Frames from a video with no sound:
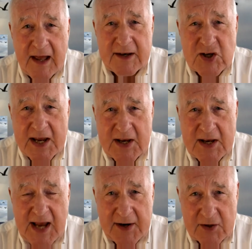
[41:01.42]
a change
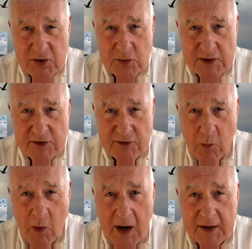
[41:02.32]
in attitude is
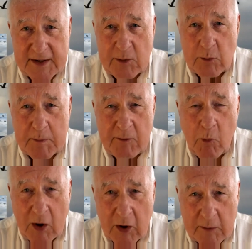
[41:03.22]
required. It would be
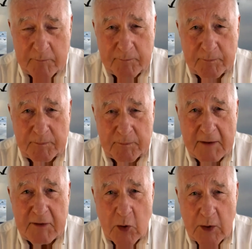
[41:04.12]
welcome
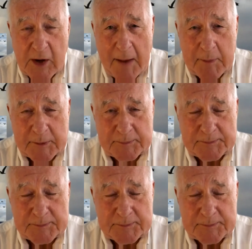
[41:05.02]
if it could happen.